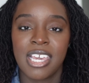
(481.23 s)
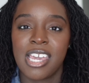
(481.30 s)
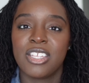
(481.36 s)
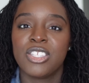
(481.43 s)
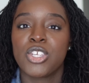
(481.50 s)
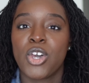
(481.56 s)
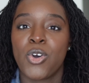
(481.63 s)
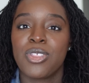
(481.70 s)
and
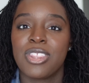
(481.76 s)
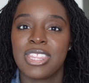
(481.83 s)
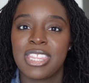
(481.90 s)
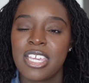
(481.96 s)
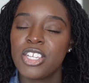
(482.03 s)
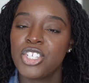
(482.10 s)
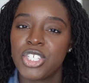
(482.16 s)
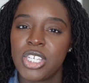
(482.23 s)
so
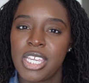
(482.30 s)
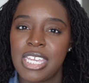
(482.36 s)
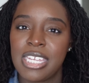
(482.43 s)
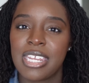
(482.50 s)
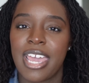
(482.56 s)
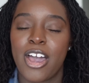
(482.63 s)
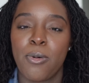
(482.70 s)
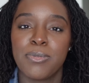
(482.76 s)
this sheet
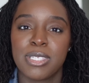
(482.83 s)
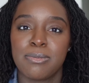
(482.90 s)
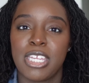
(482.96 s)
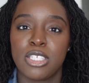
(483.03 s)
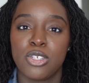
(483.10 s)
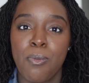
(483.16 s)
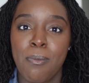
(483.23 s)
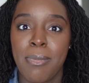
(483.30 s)
helps me
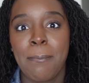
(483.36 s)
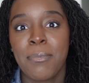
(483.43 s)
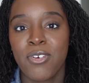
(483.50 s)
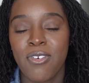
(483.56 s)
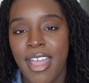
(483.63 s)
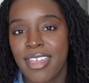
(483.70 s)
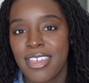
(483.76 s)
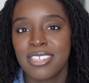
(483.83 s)
to
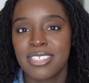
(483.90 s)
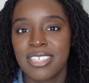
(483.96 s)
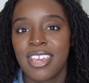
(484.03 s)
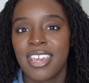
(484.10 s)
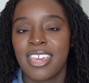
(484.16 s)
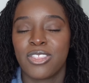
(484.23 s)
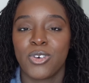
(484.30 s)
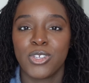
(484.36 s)
memorize
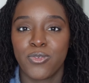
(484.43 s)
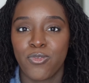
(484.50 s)
those